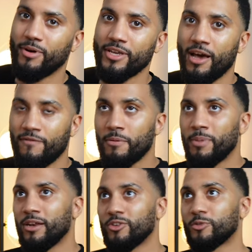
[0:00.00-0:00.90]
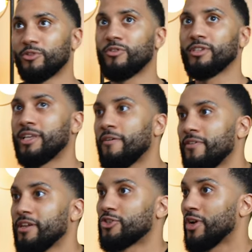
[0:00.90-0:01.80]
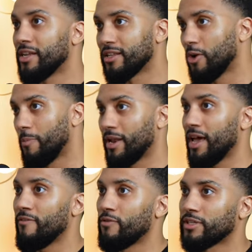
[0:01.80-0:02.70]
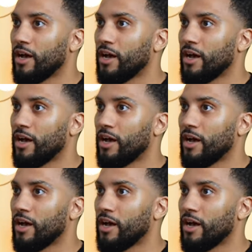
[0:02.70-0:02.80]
but yeah, I think being an entrepreneur is definitely a trending topic. Like everyone's